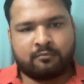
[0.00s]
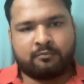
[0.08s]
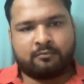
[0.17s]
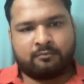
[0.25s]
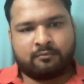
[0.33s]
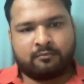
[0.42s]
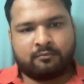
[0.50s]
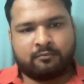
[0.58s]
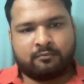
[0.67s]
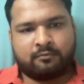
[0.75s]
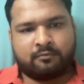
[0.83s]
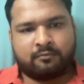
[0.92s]

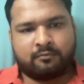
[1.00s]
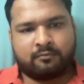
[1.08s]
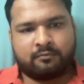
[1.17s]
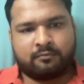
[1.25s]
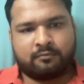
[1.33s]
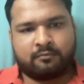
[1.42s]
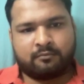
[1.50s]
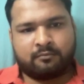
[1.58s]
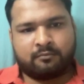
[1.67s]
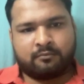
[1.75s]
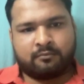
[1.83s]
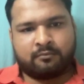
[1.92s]

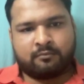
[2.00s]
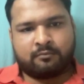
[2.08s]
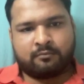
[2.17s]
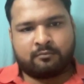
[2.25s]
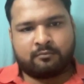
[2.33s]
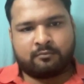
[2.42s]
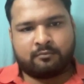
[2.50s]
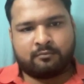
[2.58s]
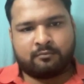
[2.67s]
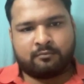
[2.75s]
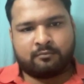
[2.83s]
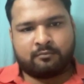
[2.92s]

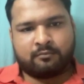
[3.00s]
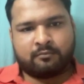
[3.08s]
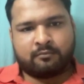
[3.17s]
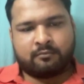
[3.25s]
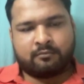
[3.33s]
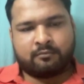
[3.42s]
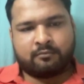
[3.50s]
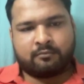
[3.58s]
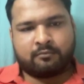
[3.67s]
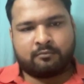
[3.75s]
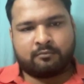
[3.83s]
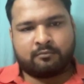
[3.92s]

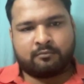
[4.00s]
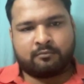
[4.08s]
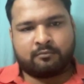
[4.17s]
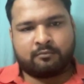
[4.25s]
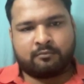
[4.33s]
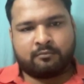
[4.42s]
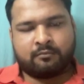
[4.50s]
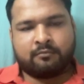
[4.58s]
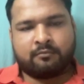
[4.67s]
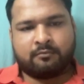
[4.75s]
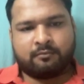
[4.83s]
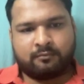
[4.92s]

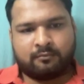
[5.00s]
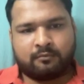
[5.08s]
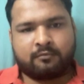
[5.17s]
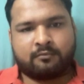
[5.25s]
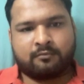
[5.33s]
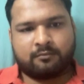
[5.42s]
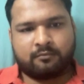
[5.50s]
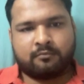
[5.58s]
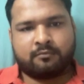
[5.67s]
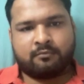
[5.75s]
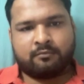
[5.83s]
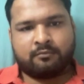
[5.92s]

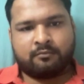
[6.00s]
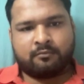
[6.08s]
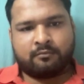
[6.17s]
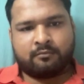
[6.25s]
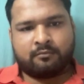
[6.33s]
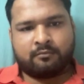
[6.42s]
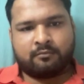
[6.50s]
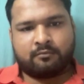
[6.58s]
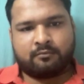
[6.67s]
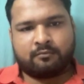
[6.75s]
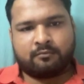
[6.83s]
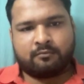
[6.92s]

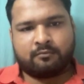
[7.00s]
No words are spoken by the person on screen.